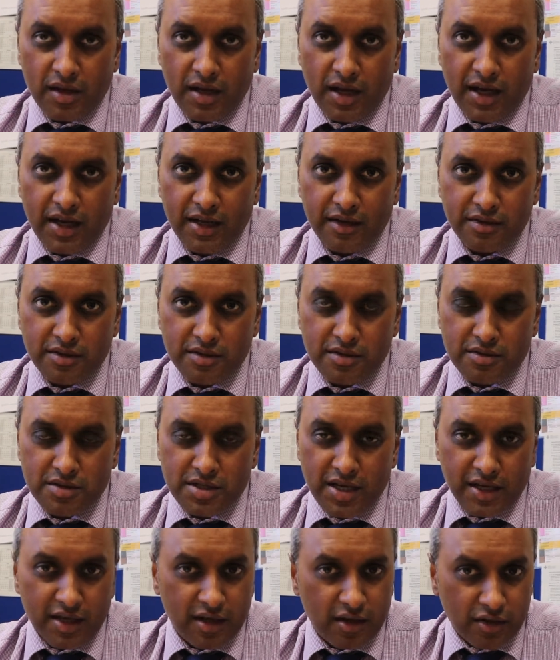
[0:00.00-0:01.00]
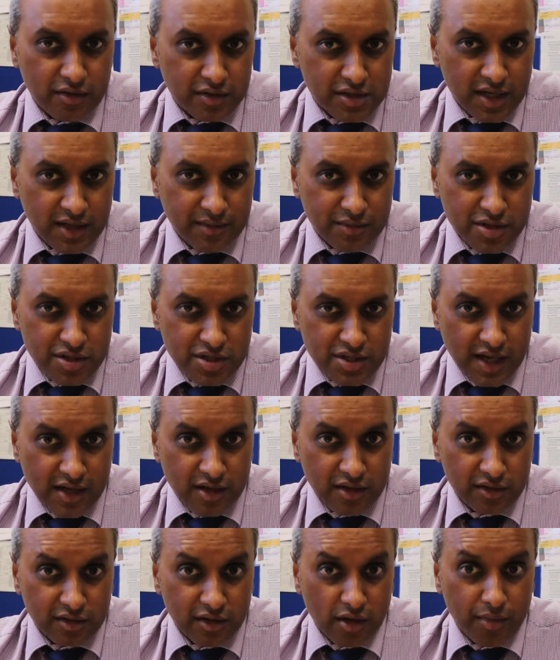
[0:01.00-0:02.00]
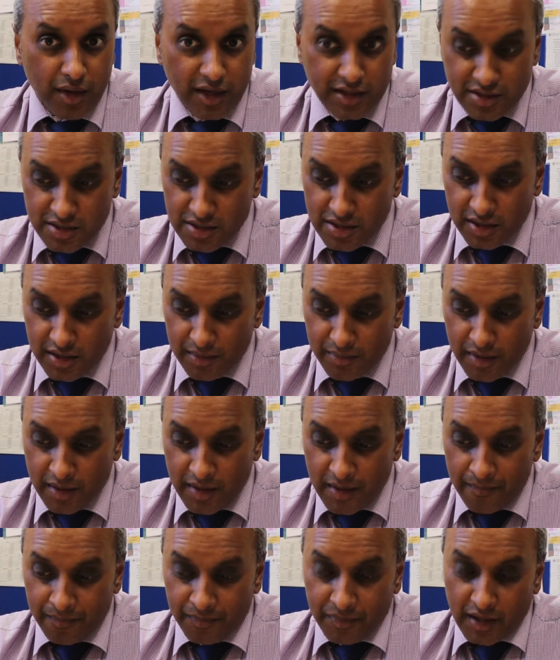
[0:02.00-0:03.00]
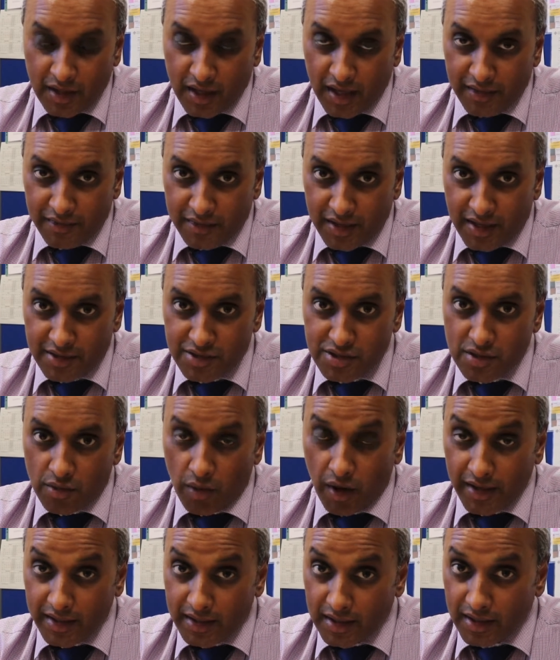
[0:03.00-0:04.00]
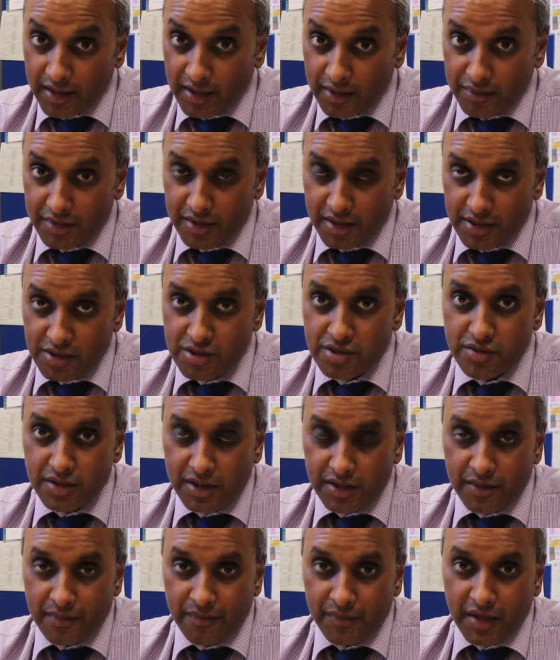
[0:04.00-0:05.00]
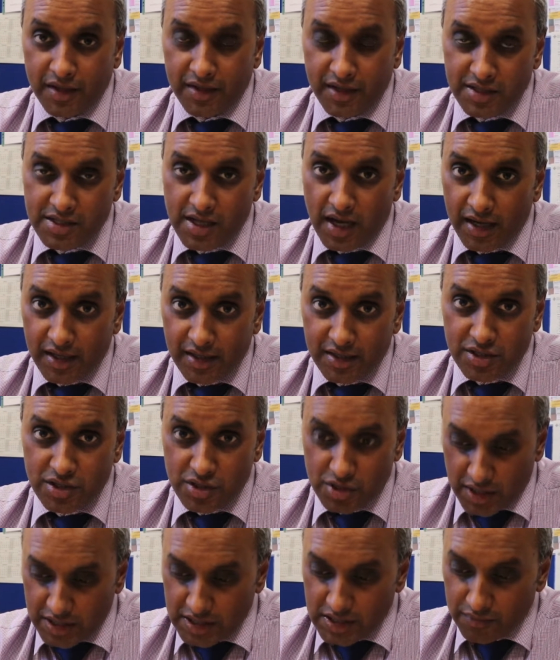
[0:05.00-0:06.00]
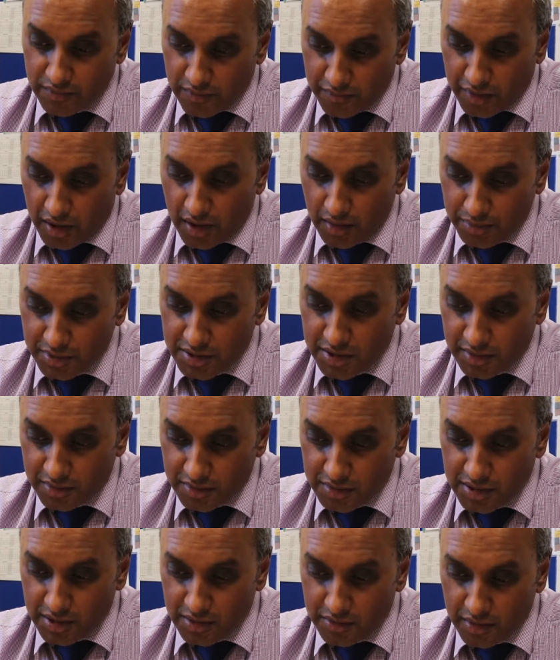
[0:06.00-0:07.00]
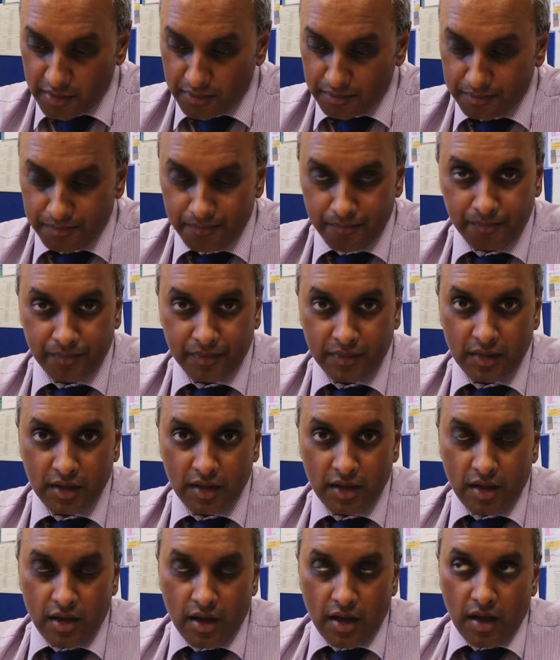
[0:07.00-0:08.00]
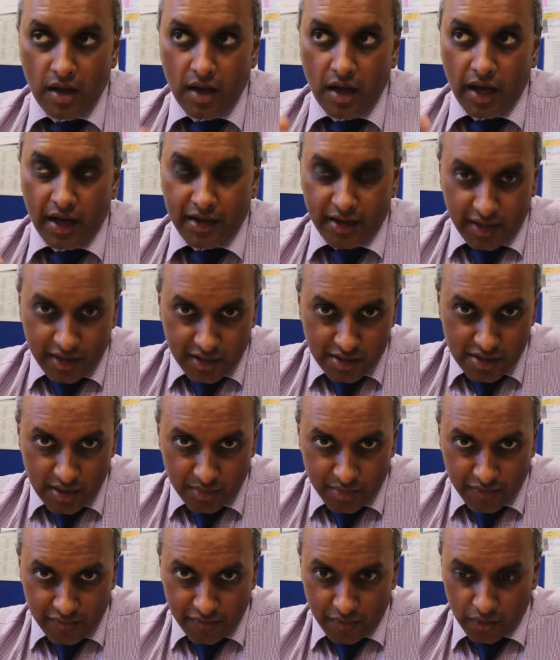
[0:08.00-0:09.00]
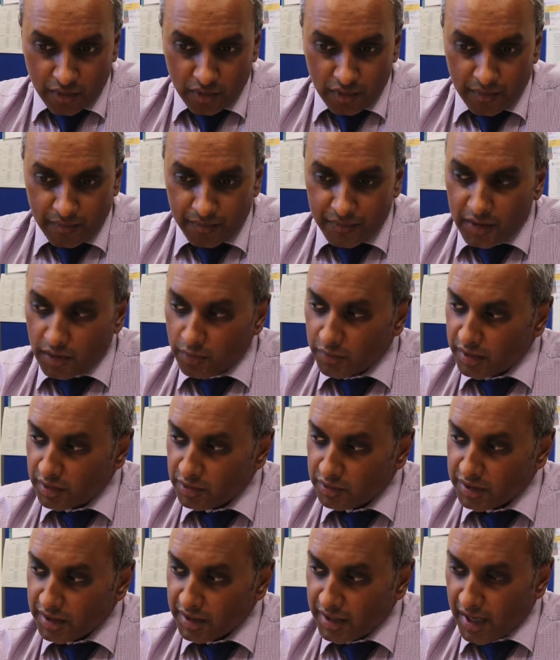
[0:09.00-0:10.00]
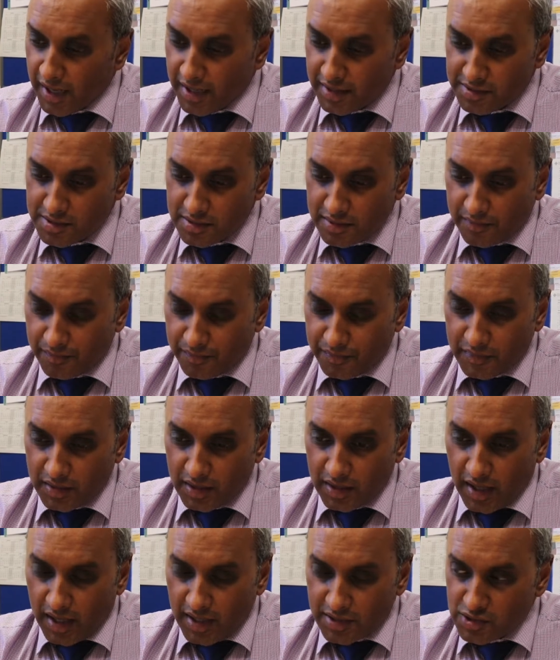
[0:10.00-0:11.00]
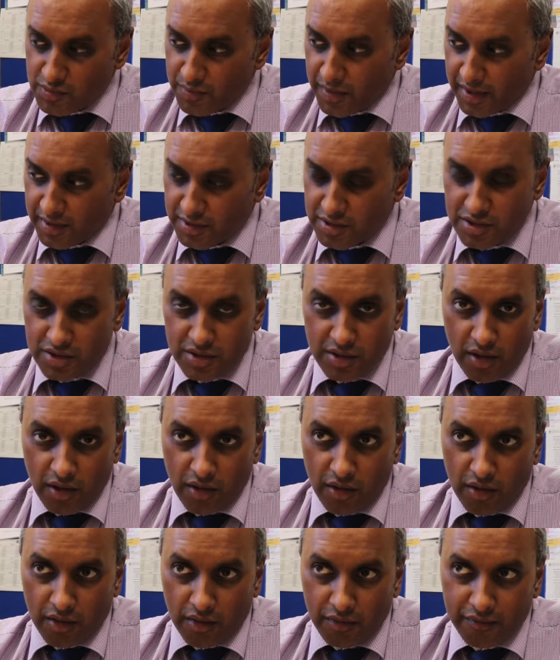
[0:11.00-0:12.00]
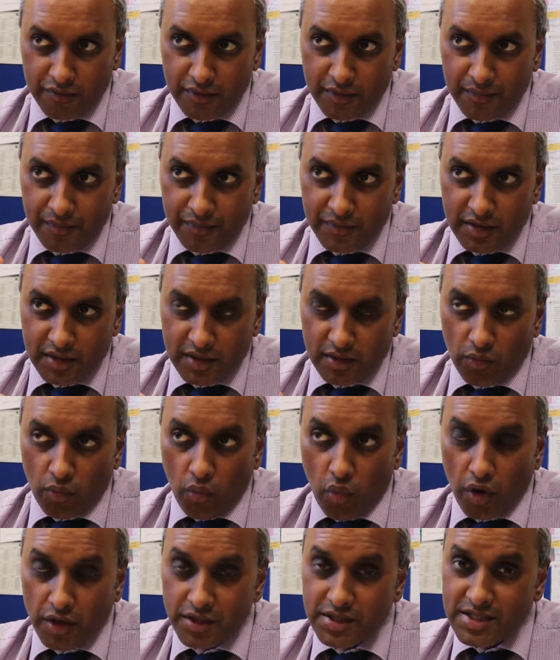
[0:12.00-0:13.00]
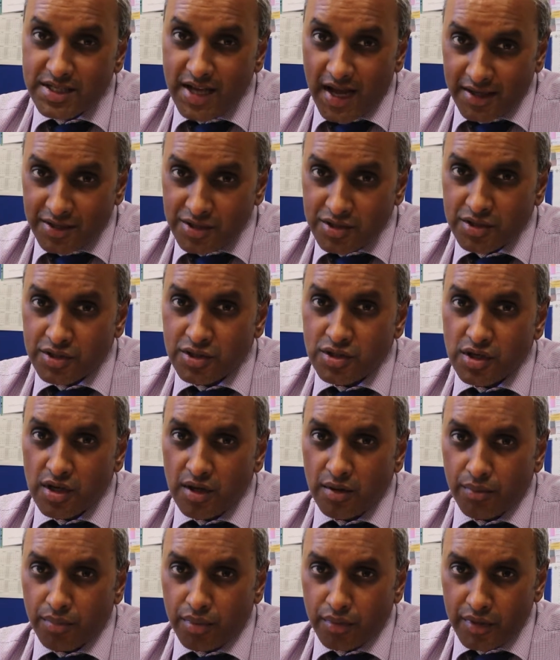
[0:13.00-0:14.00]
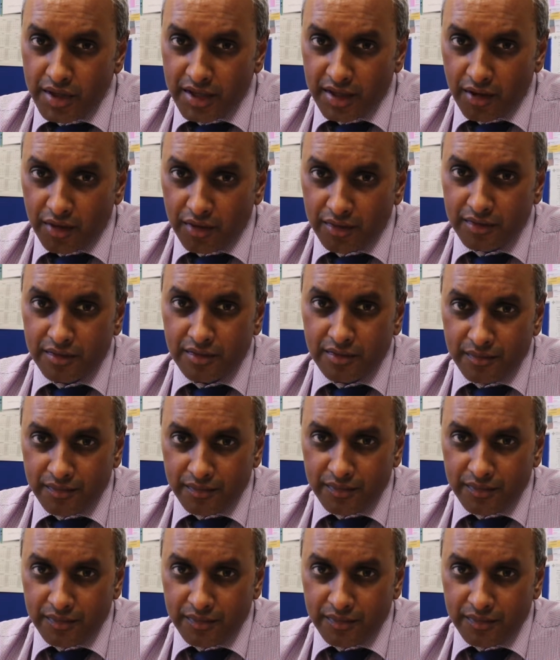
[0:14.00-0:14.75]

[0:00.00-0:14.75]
and taking a long time to settle and go back to sleep. And that's quite clear in the history, and that's highly suggestive of carpal tunnel syndrome. And like I said before, we're looking at aspects of what tasks bring on